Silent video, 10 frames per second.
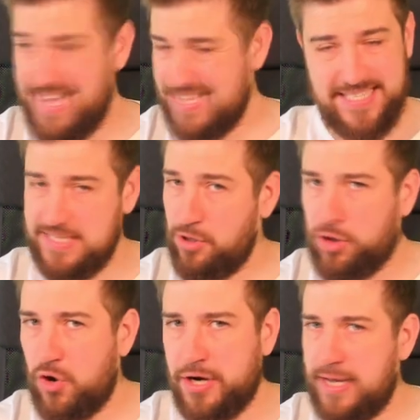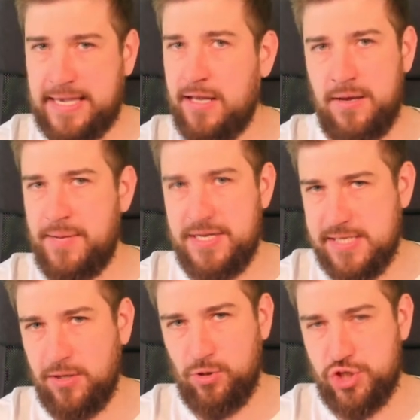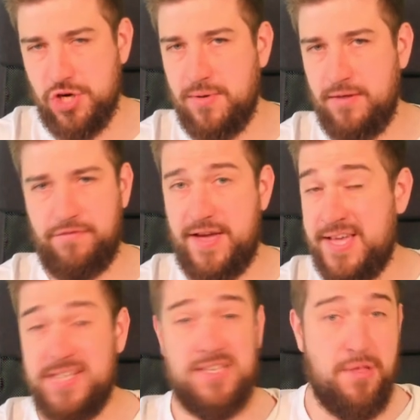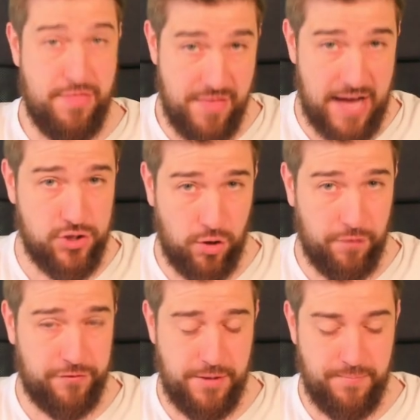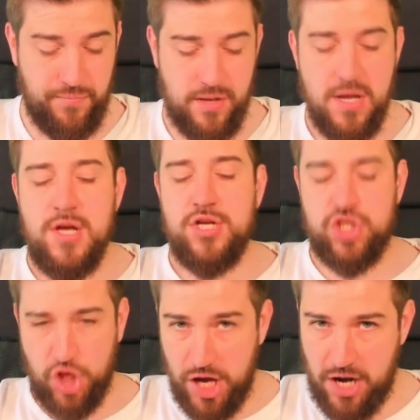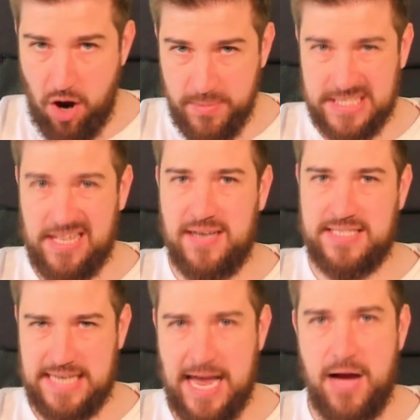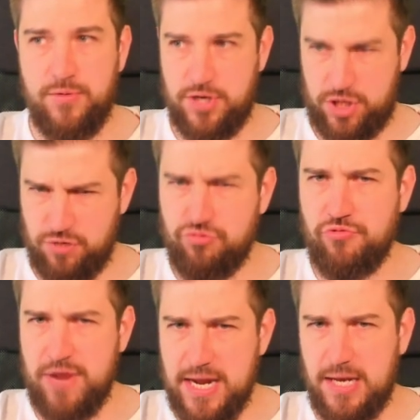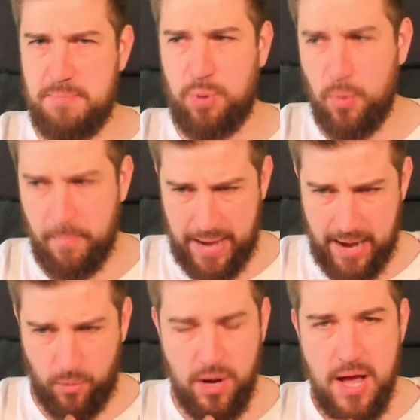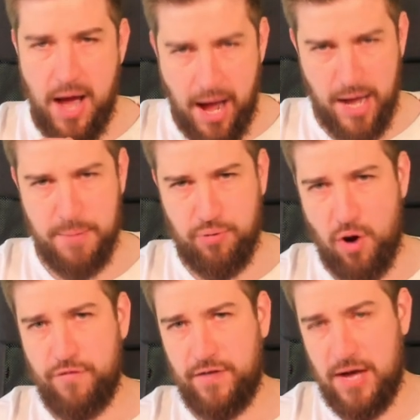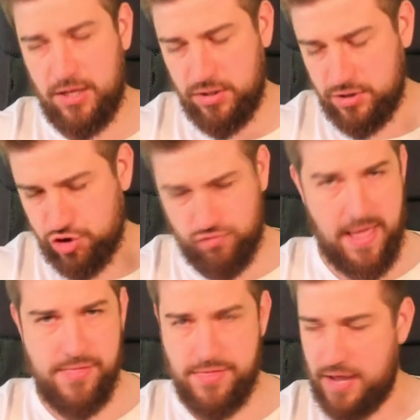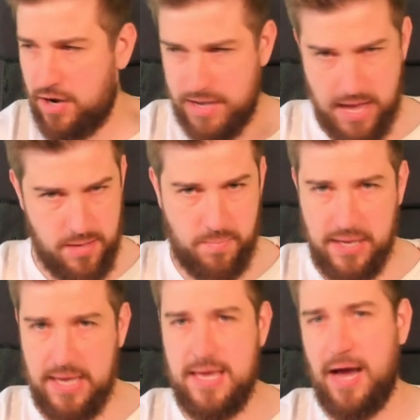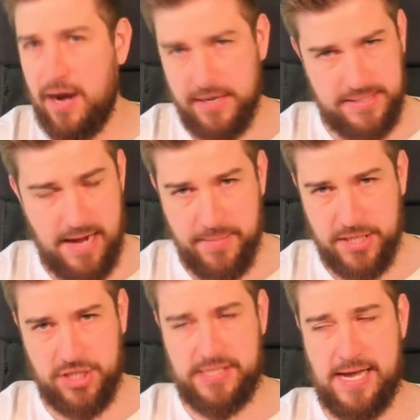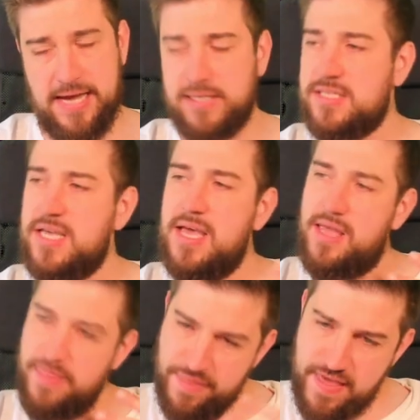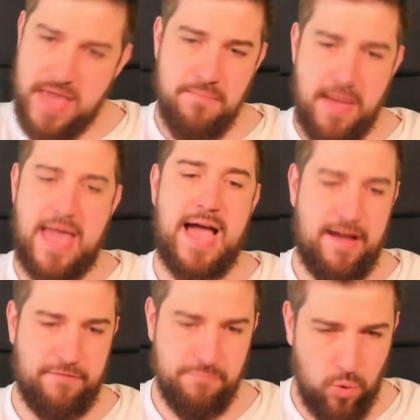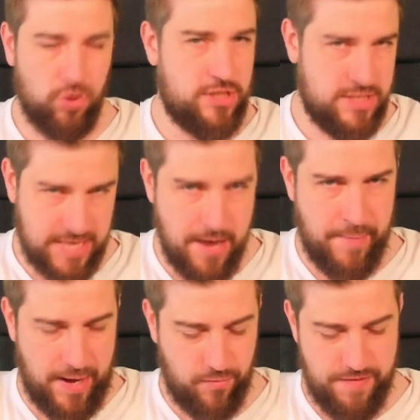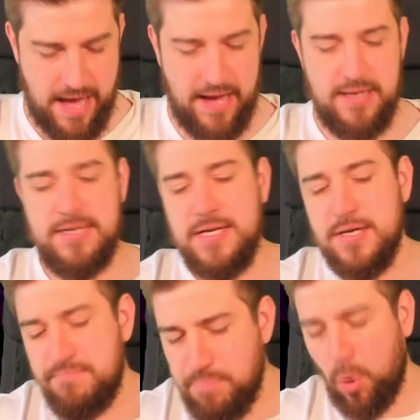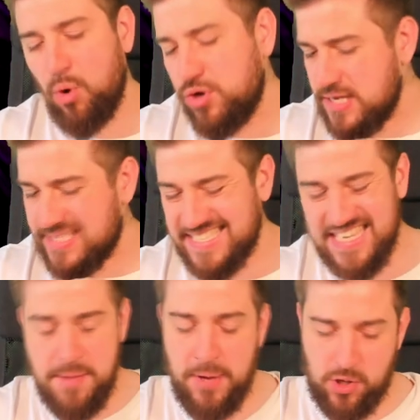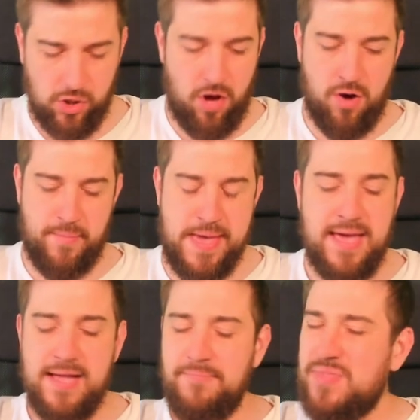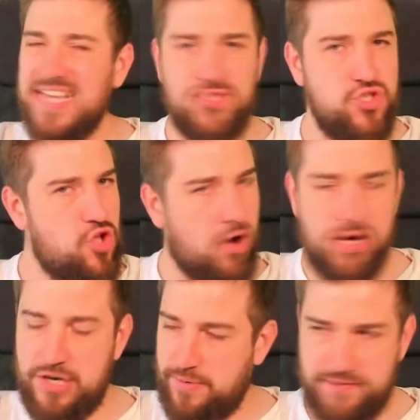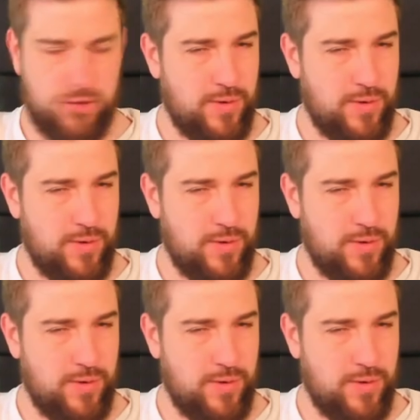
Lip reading: it's still not going to kill him in a single shooting phase that often. Certain armies like Tau that can really pump out high profile strength, high AP, high damage attacks, they may have more to say about that, but your typical army is not going to have